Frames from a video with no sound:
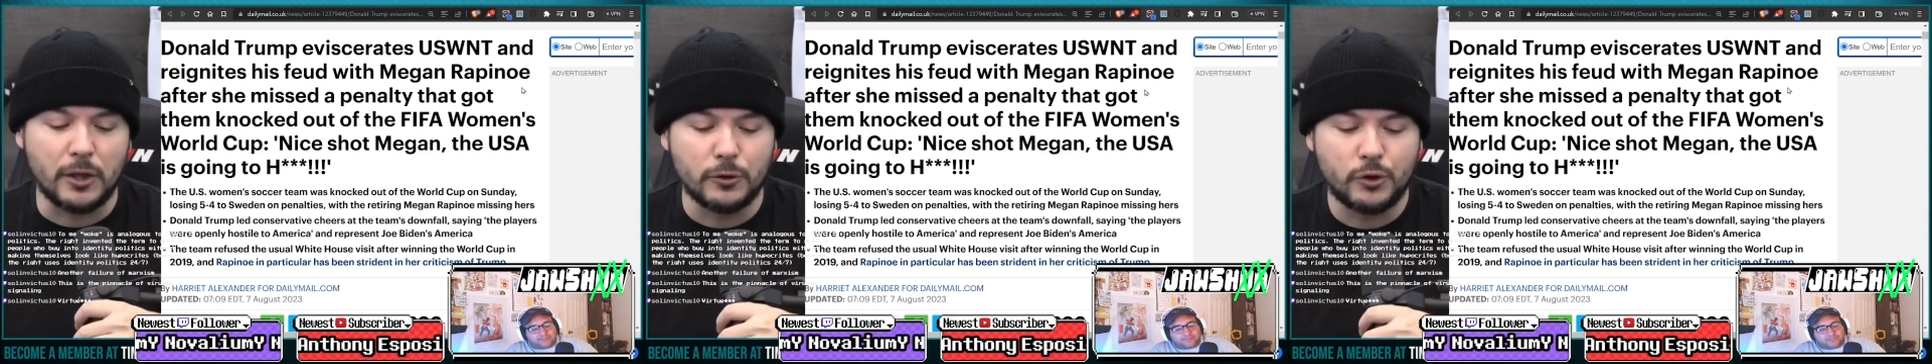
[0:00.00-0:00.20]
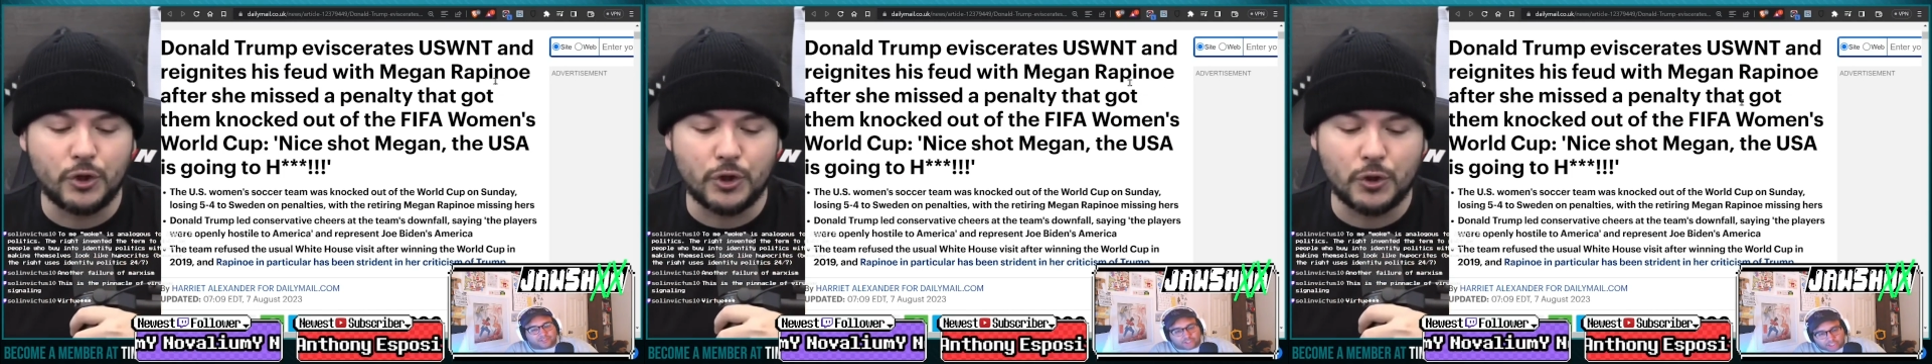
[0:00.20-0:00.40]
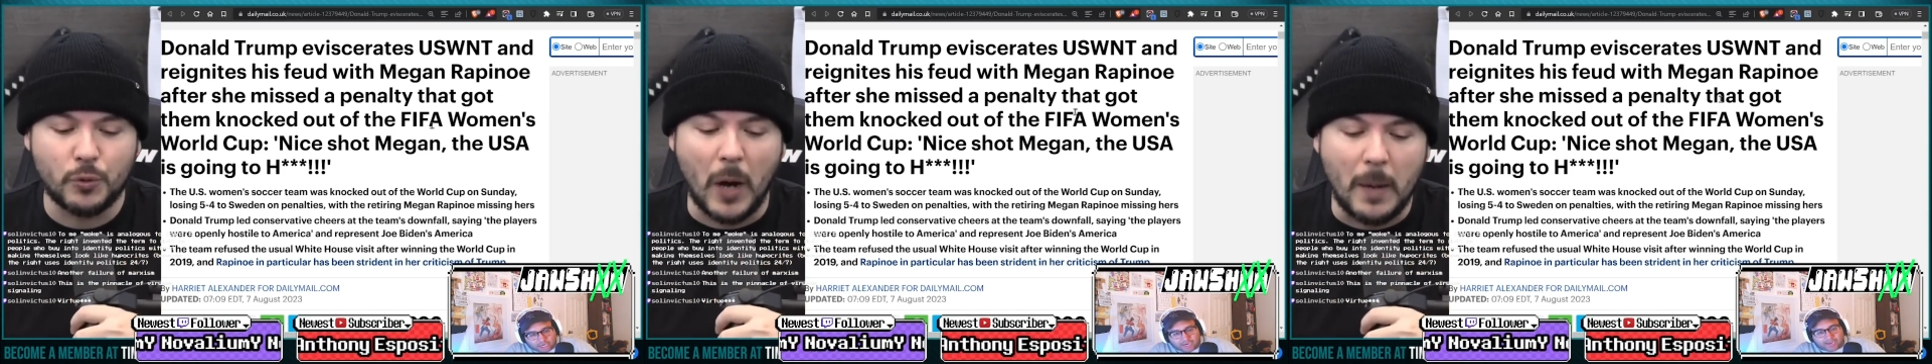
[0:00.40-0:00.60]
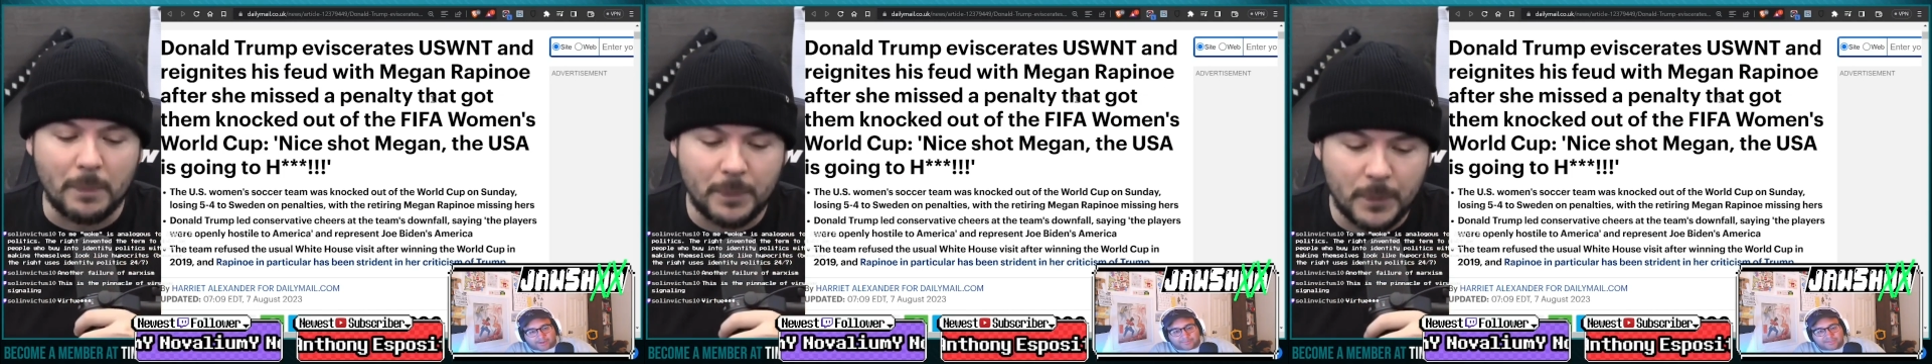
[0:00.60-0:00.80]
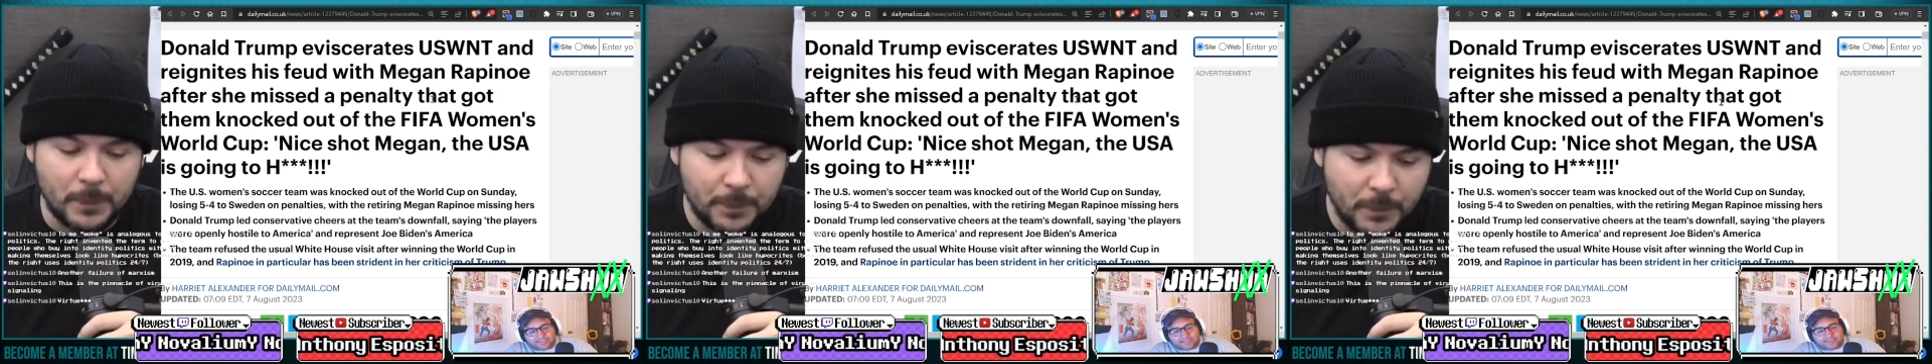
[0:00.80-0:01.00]
job
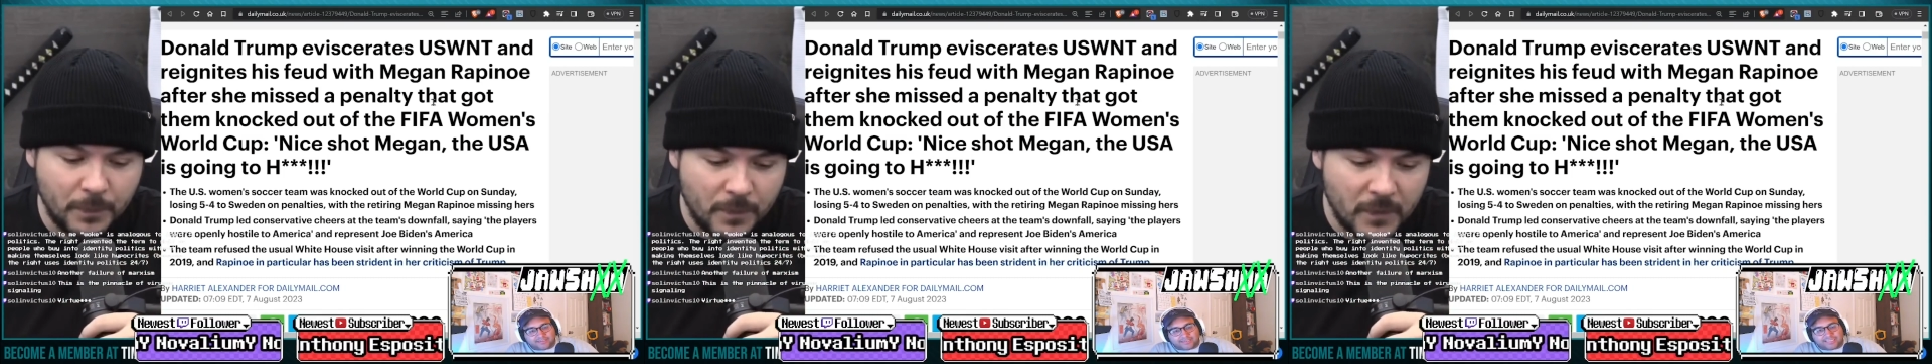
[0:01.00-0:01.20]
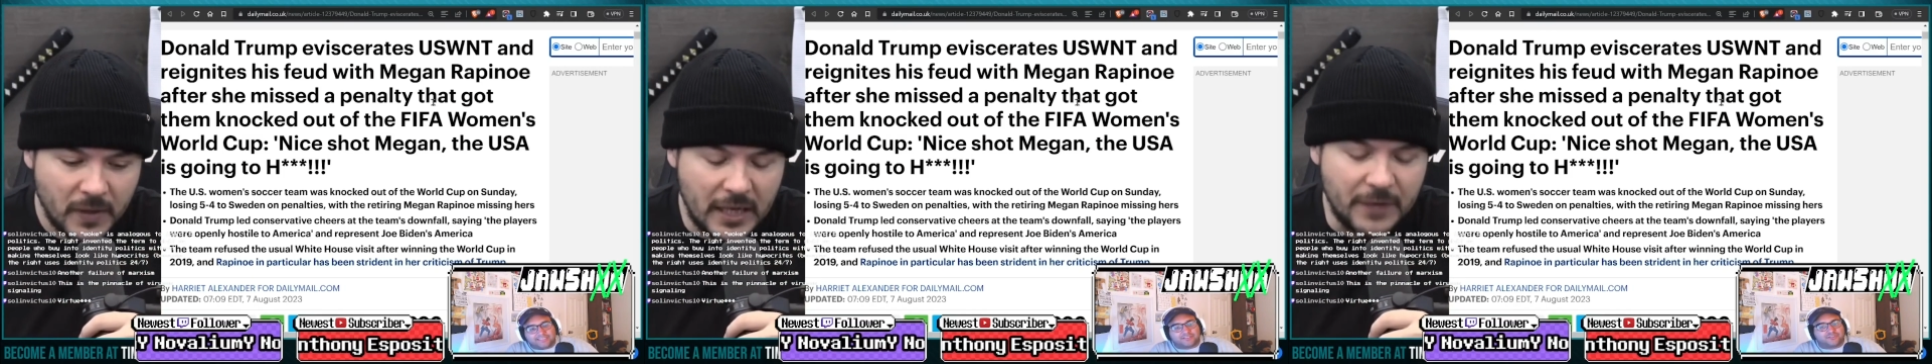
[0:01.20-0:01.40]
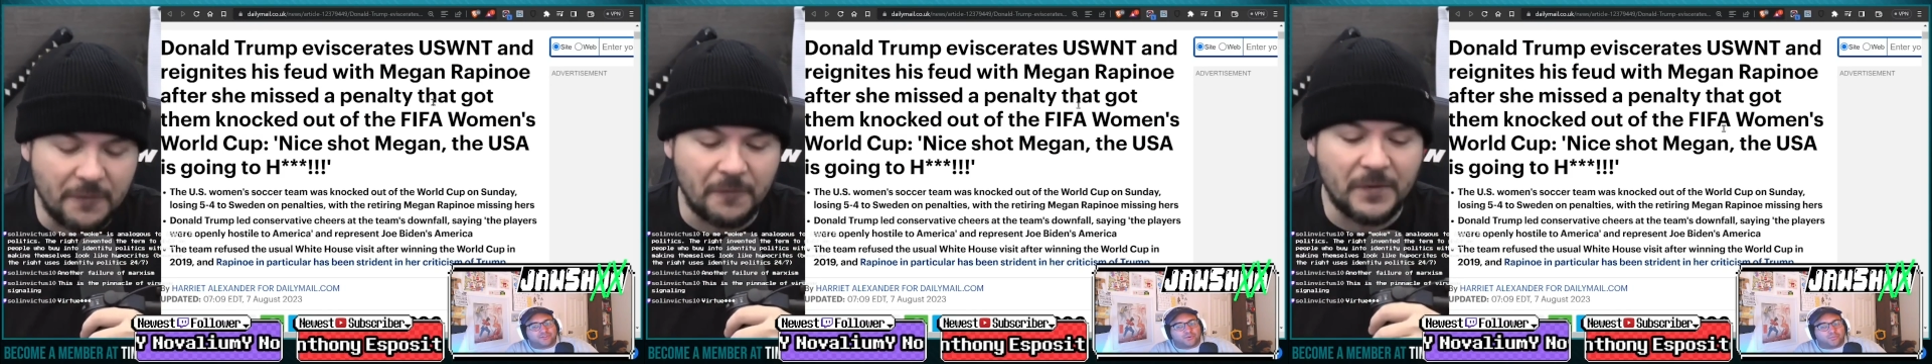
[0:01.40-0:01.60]
is to